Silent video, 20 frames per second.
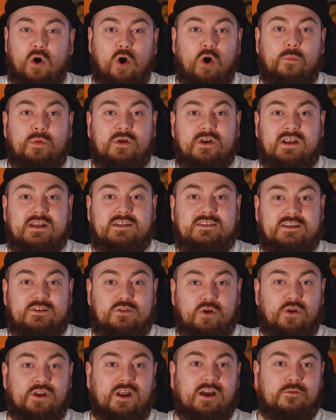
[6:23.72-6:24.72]

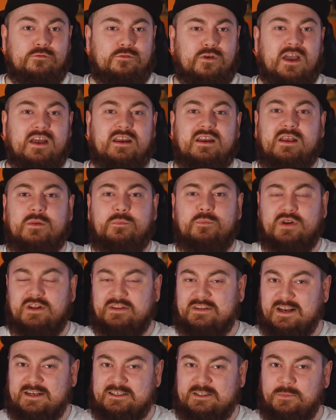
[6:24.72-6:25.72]
operated on a very
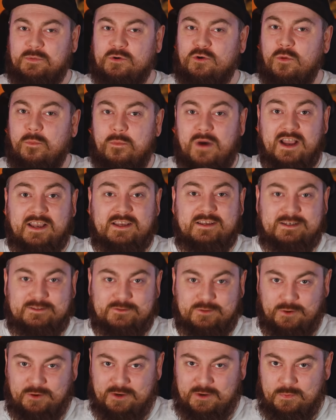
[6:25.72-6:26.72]
predictable
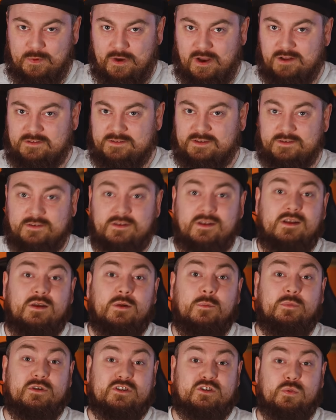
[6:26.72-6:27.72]
migratory pattern
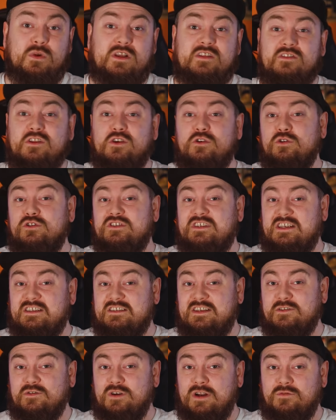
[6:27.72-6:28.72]
between the
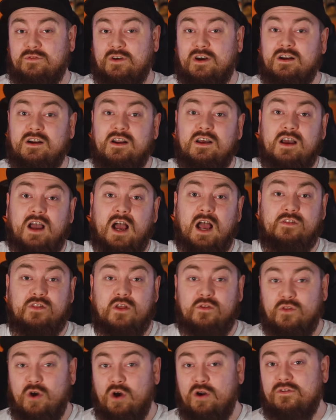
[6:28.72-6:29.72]
Ruzizi River and
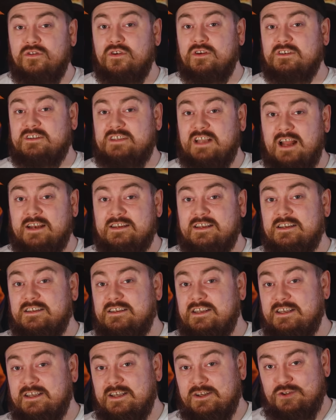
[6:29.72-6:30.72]
the northern
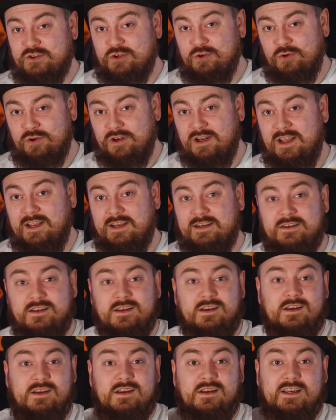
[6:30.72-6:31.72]
Tanganyika shoreline.
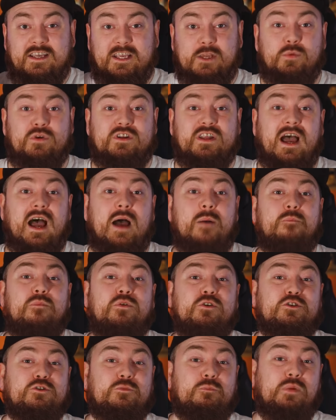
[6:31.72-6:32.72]
He would
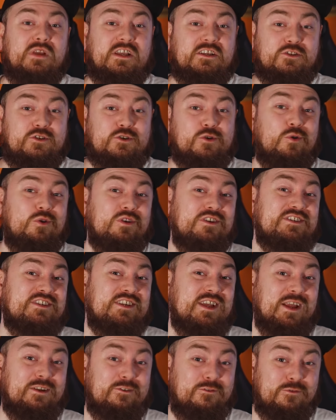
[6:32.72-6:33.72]
ambush
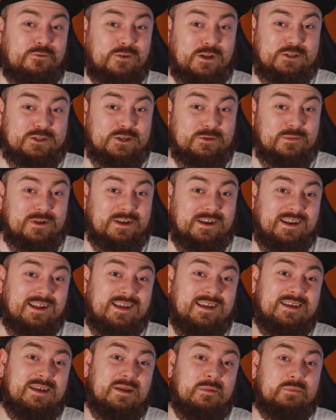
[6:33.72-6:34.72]
beachgoers and fishermen
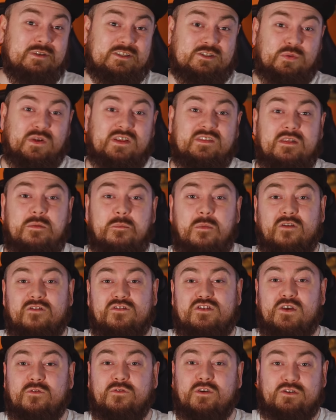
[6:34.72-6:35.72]
between the
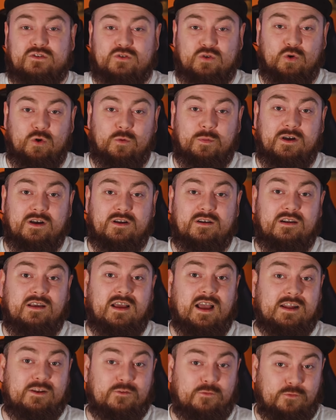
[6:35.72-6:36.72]
months of October
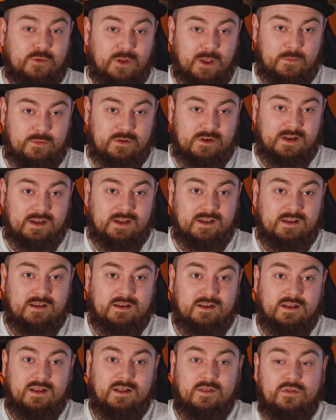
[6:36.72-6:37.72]
and February.
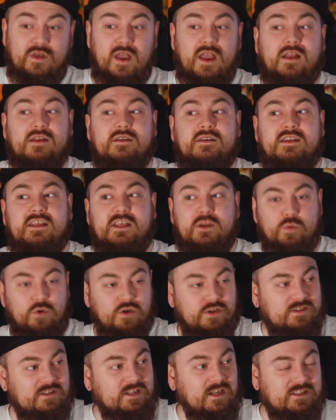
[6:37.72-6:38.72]
Then he
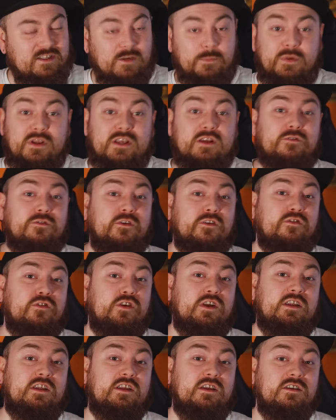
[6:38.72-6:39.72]
would disappear for
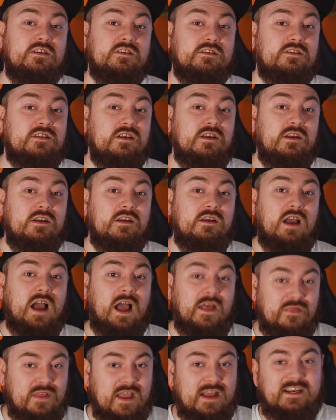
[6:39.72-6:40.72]
three years,
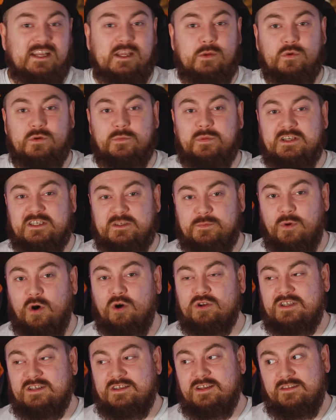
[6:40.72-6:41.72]
and then he would be
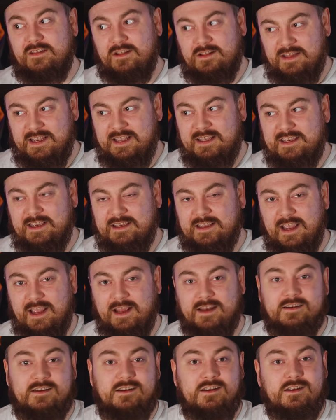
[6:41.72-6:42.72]
spotted at the lake
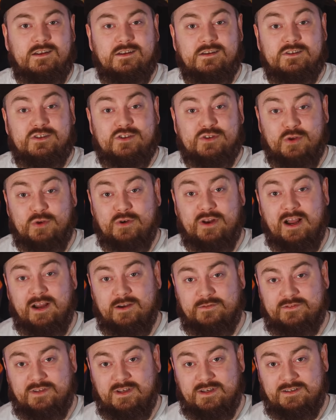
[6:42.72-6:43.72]
again soon
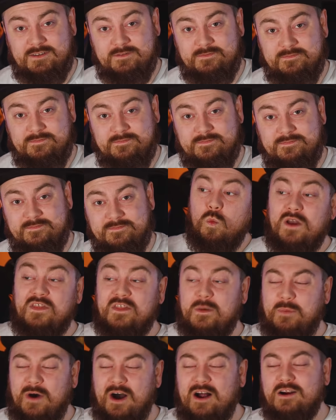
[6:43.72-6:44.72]
after. When
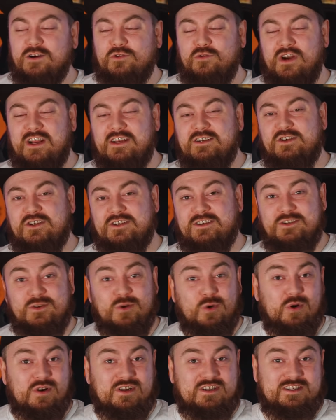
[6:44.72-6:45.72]
the park rangers
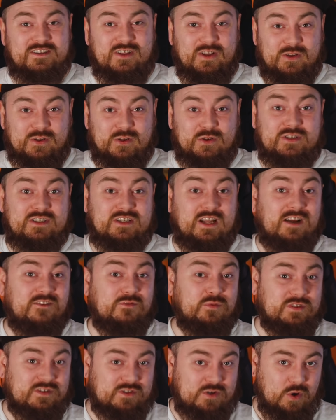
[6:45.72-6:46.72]
noticed that
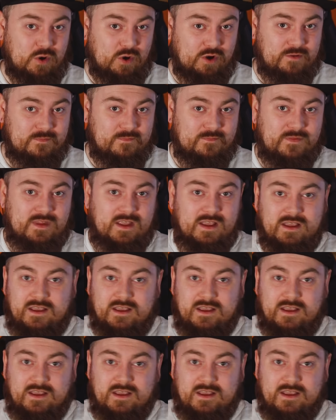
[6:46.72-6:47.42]
Gustave was gone,